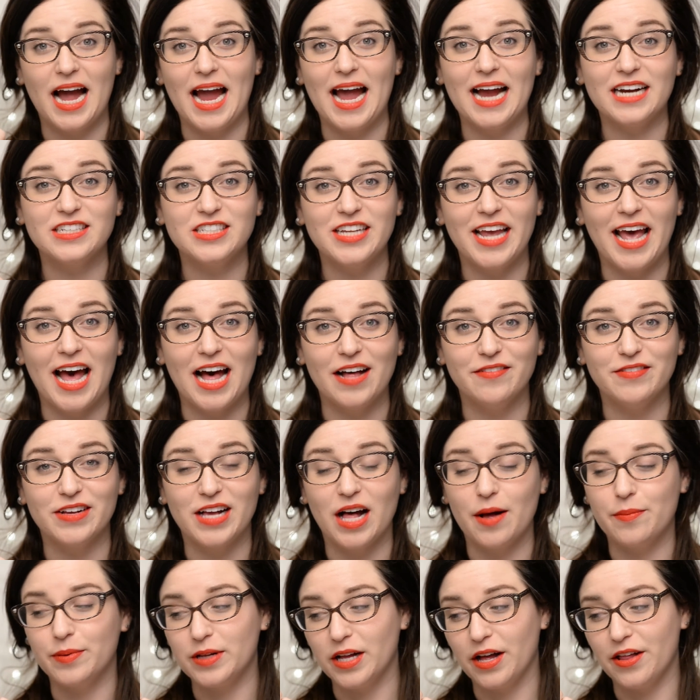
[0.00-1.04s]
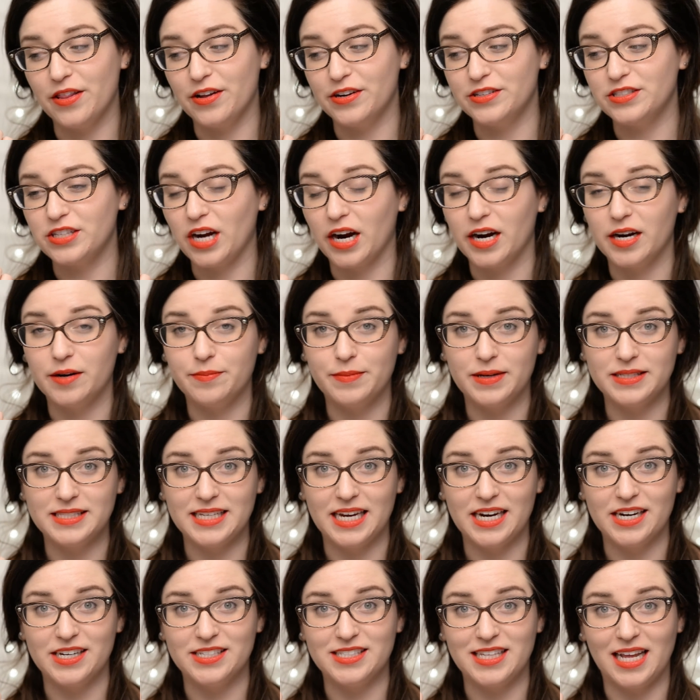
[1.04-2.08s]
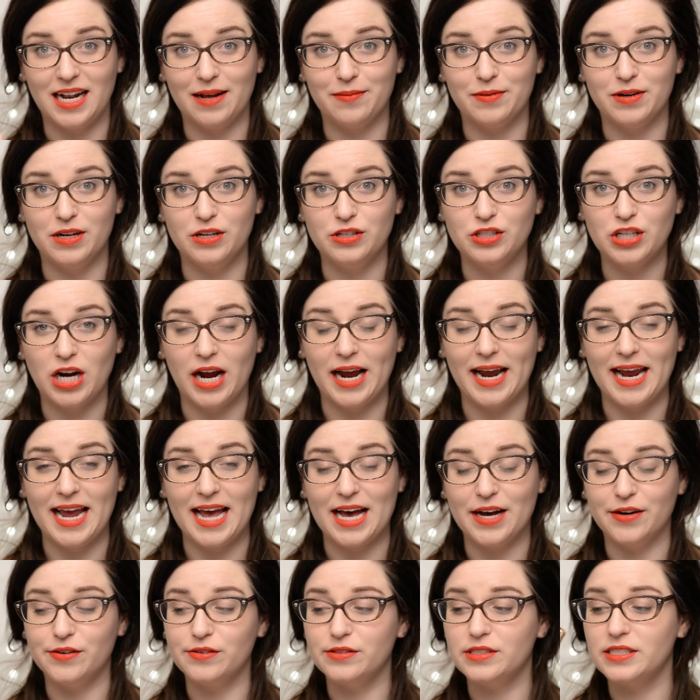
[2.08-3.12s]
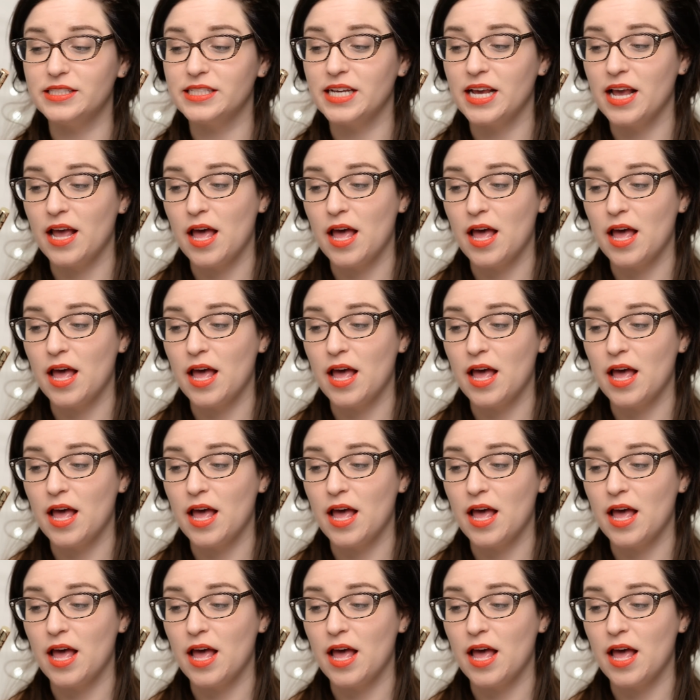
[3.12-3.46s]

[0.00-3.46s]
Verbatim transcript: I actually have a couple other Tarte mascaras that I'm going to try out.